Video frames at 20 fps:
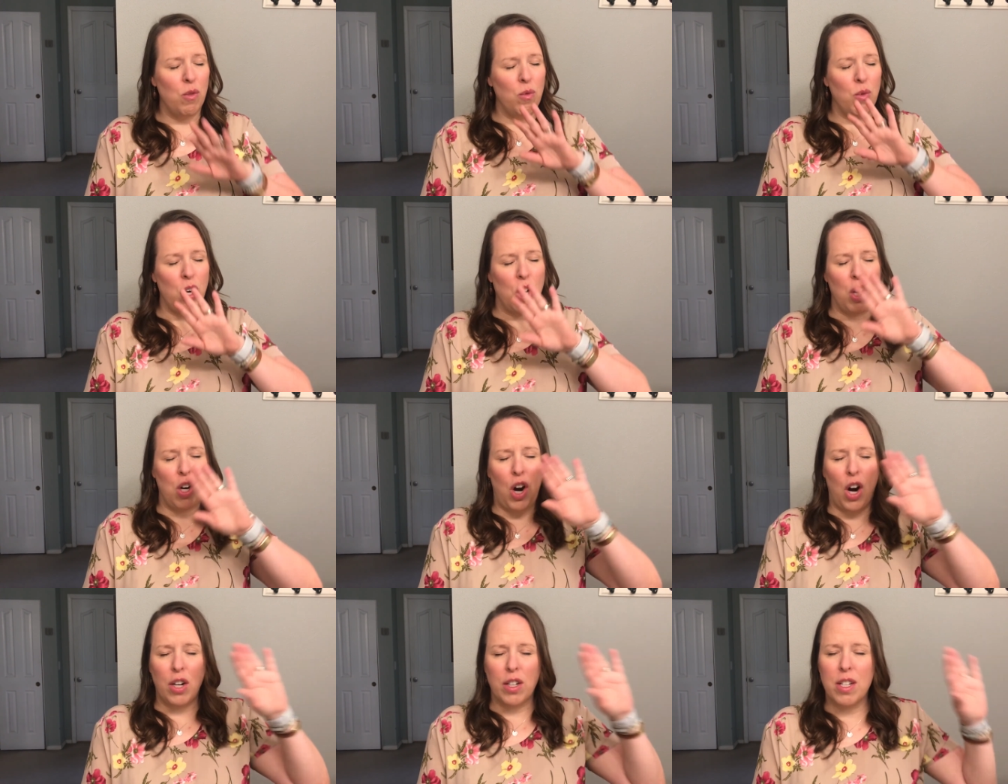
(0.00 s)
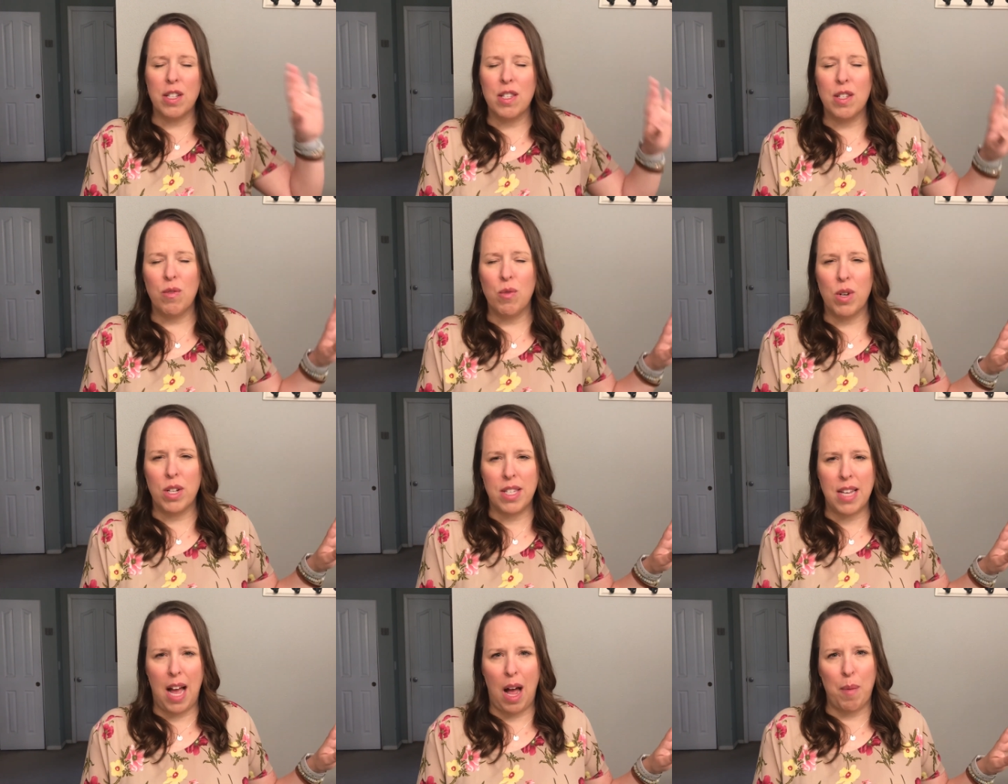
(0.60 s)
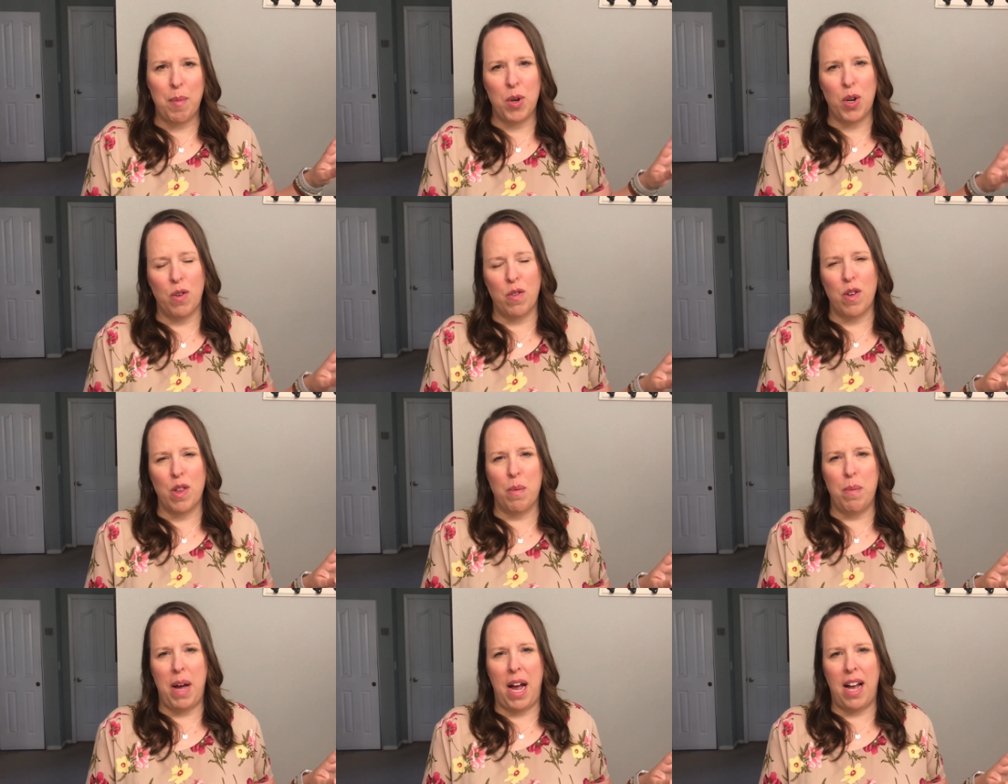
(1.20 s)
regardless of what's happened
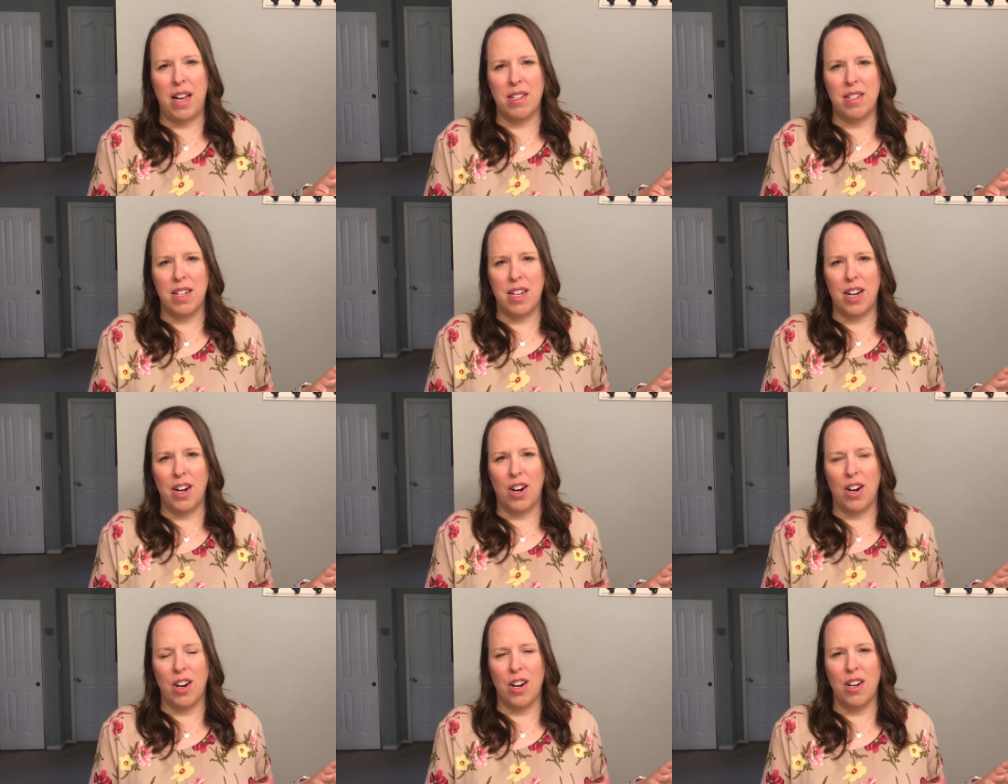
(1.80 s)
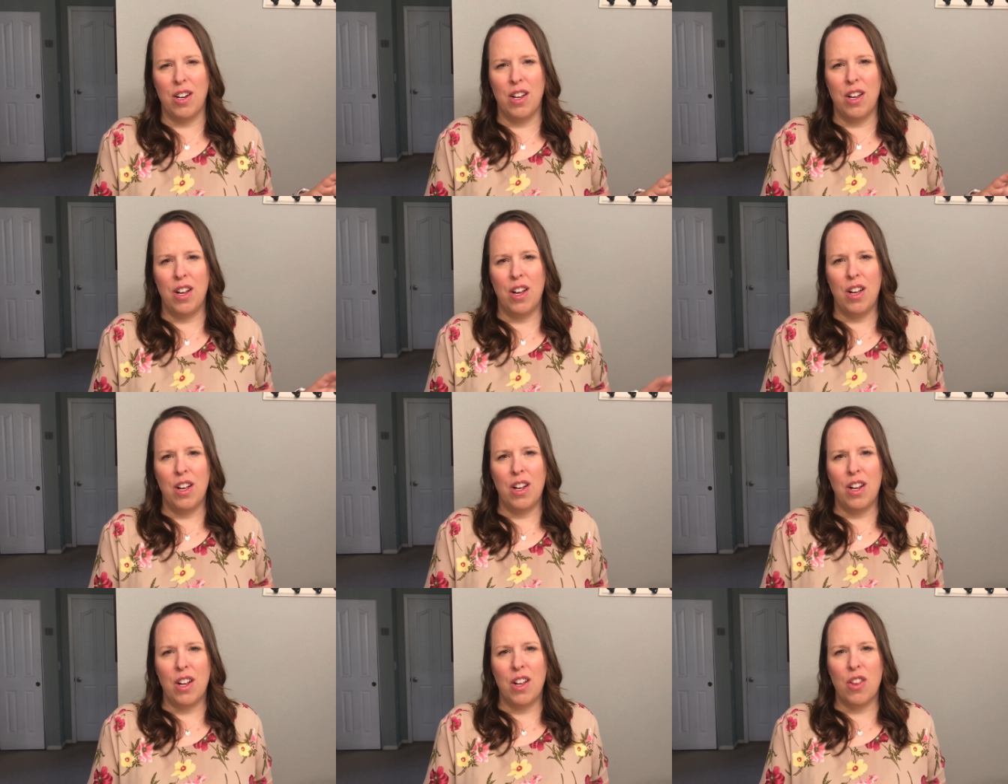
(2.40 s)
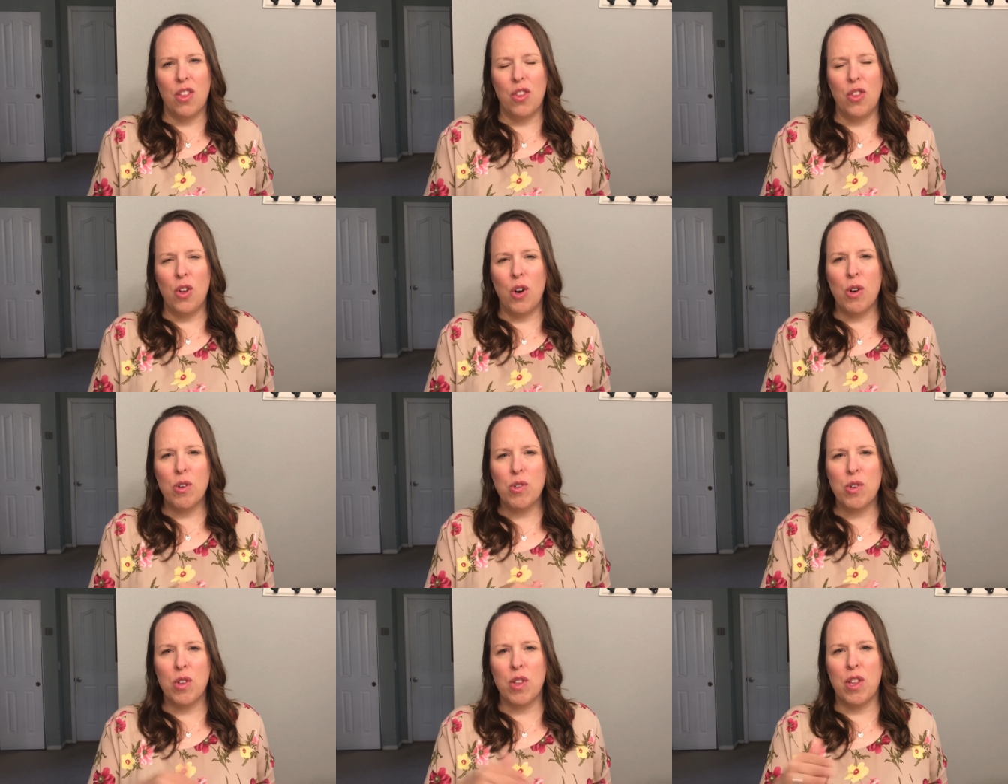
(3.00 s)
over the past year,
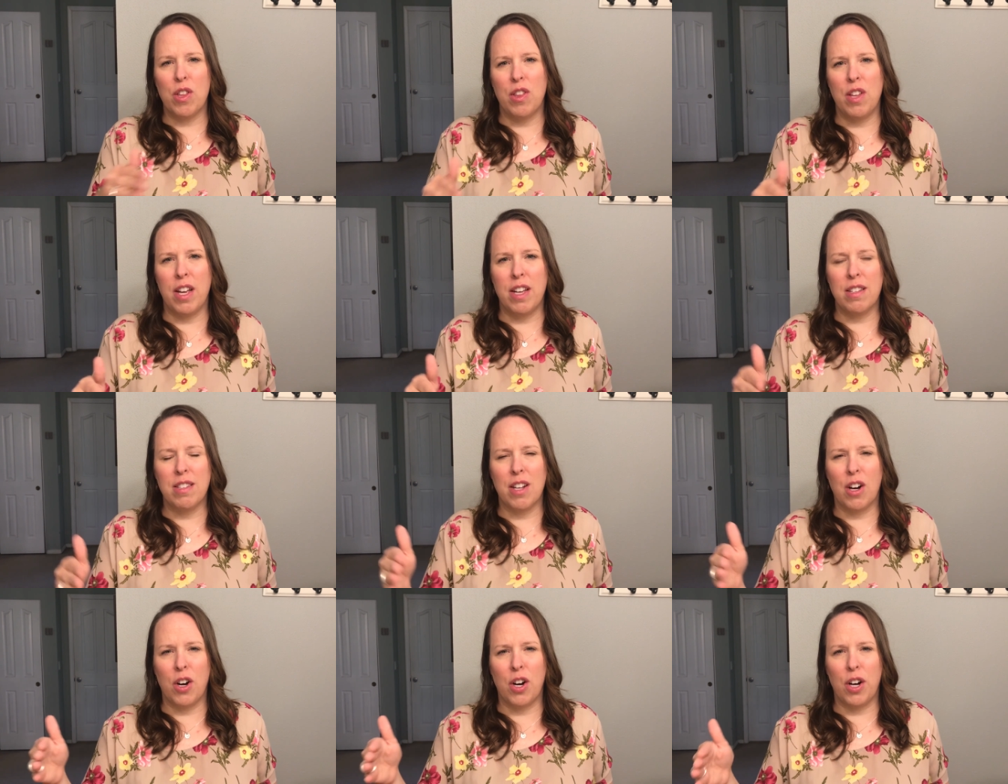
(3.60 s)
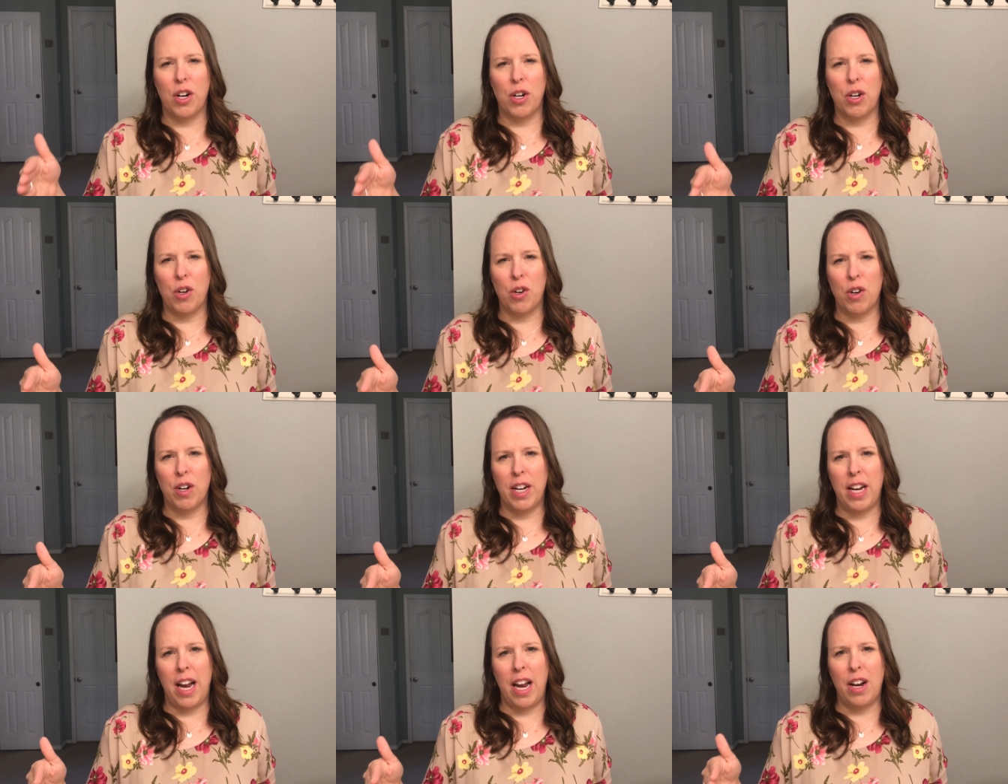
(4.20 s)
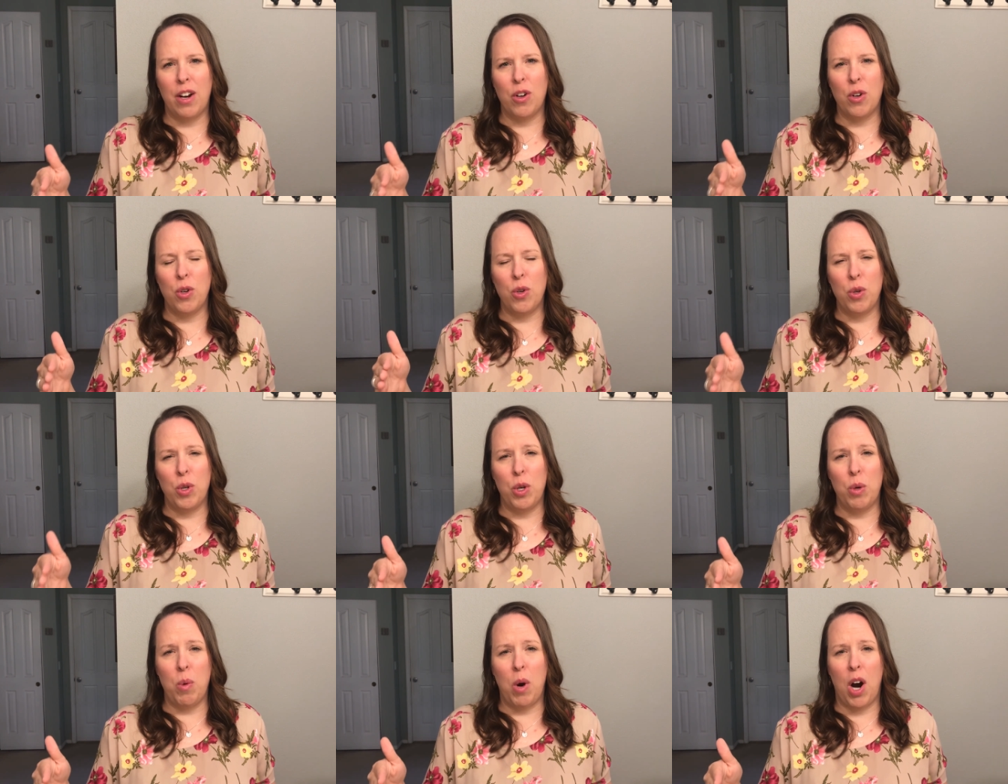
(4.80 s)
those are the things that are going to create who
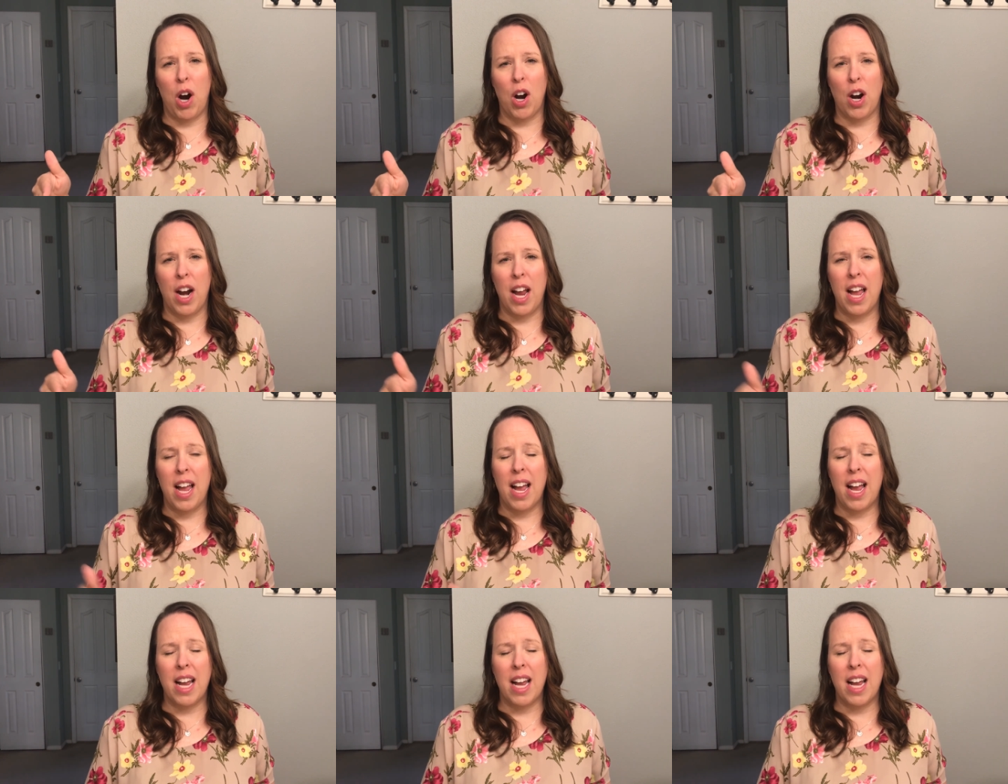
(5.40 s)
you are.